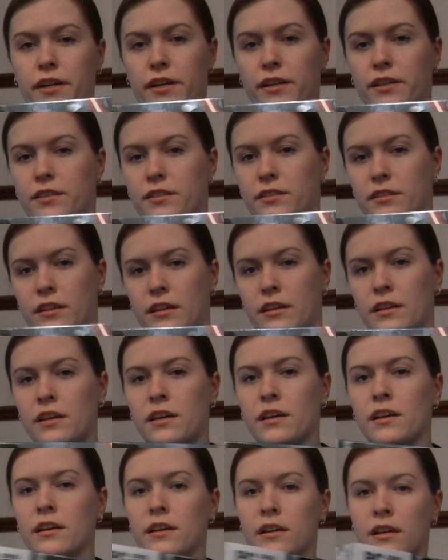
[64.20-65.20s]
nice.
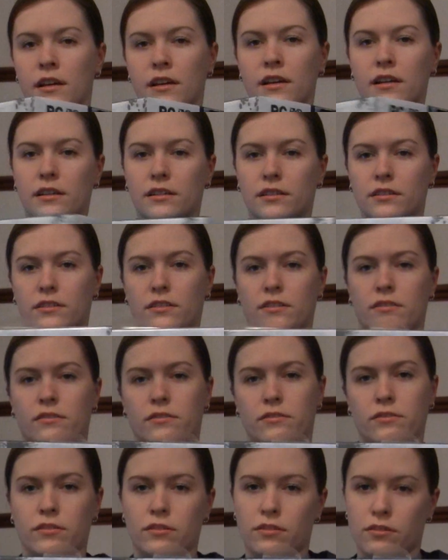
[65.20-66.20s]
So
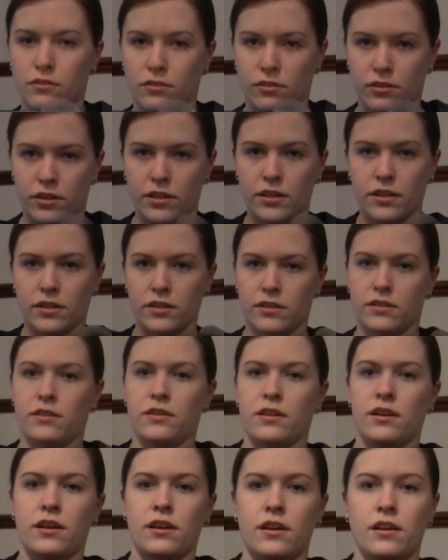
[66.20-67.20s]
you've got her,
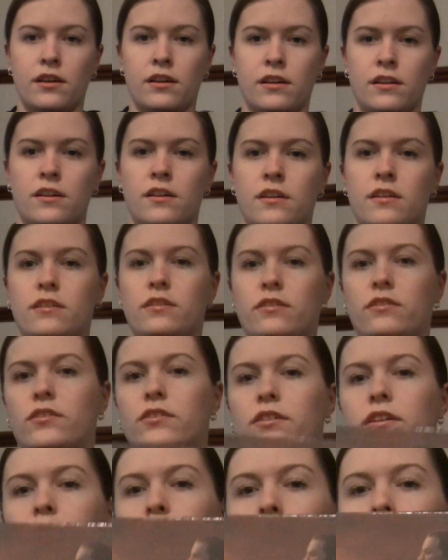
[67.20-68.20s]
you've
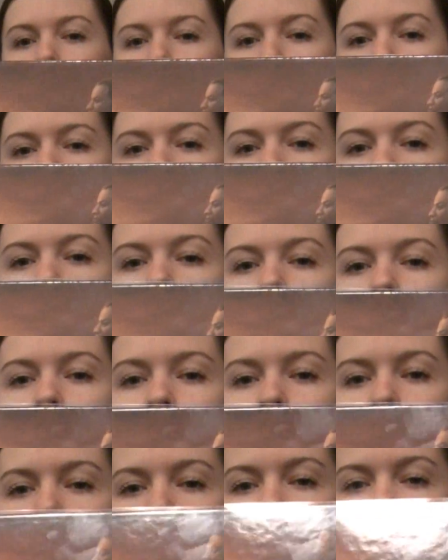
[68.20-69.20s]
got him on the back
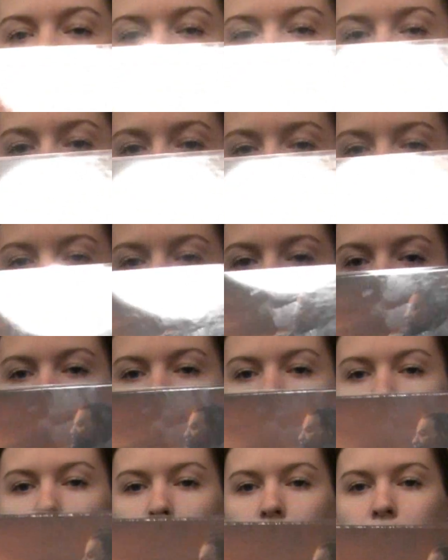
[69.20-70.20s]
there,
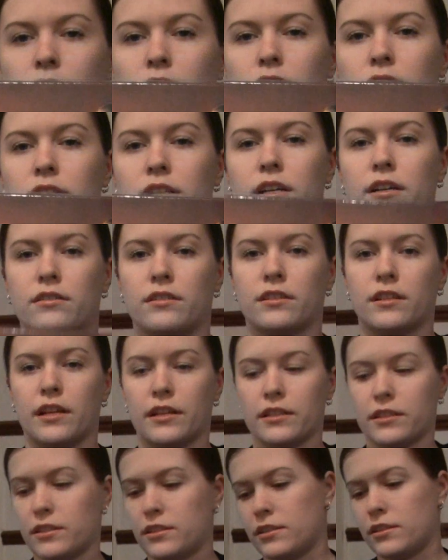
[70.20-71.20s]
with all the details of the
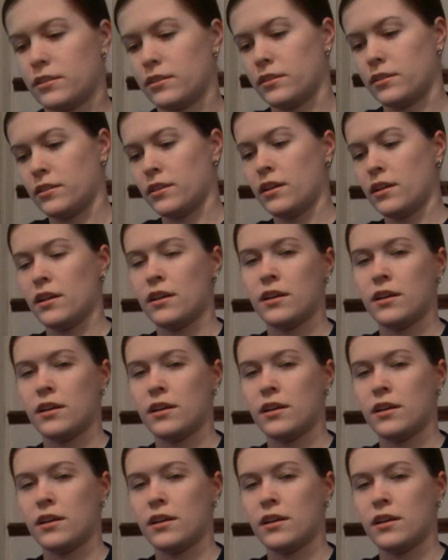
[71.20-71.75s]
PlayStation,